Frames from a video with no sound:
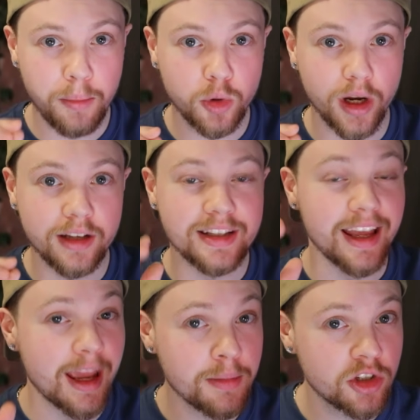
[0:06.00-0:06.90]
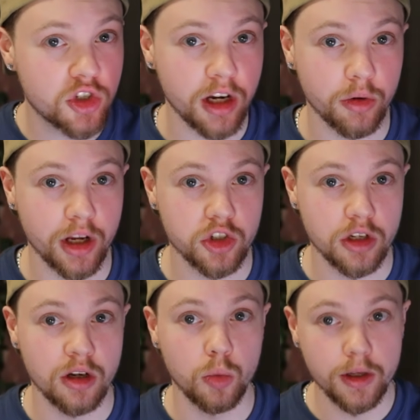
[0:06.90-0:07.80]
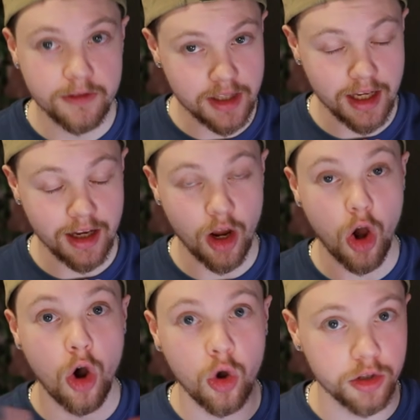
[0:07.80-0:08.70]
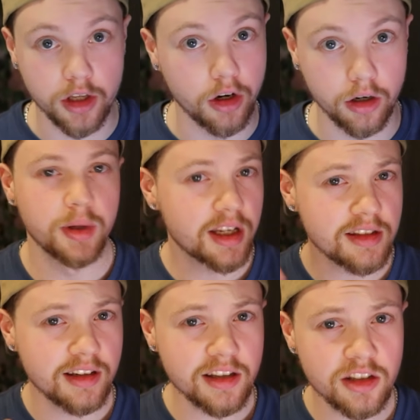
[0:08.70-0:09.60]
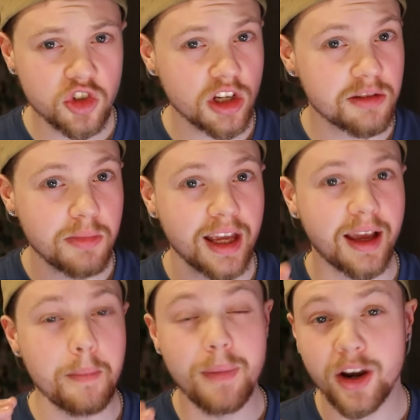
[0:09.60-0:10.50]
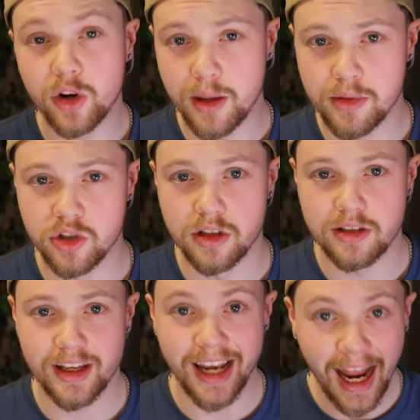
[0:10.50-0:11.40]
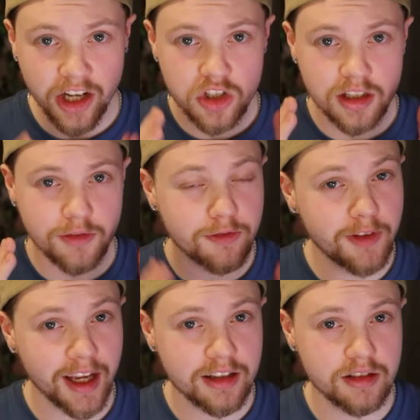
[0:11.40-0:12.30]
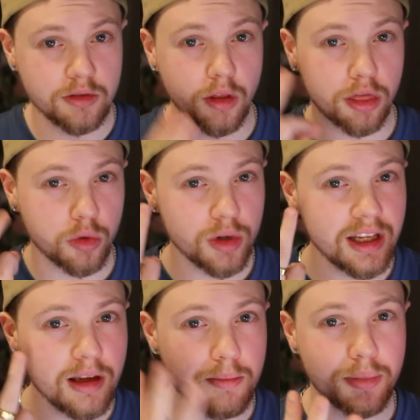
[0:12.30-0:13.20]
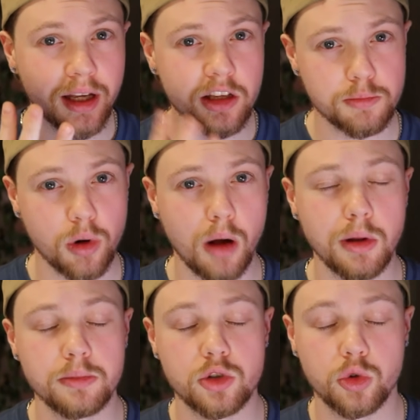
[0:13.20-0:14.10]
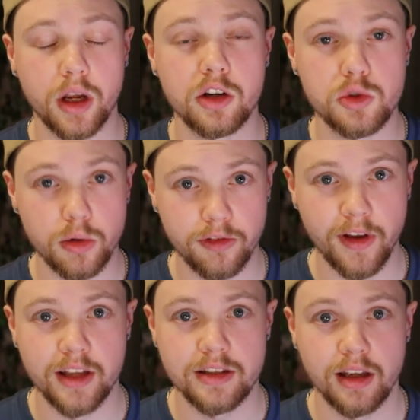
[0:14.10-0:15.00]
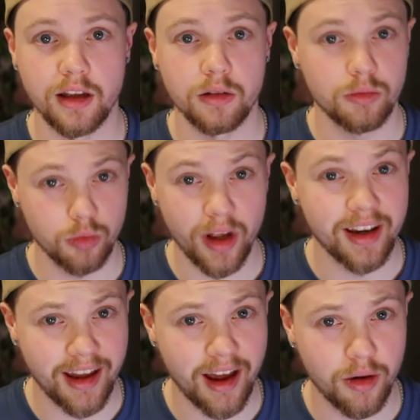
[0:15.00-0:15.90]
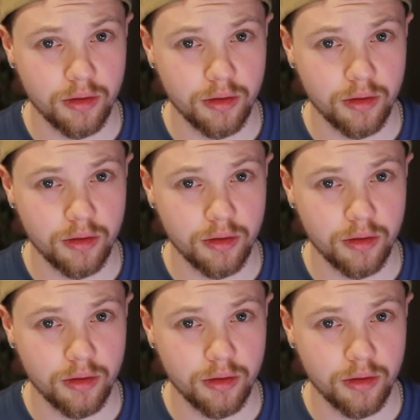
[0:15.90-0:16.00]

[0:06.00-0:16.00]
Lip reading: upgrade to image generation we've seen all year. Because it doesn't just make better images, it actually fixed the three biggest problems creators were facing right now: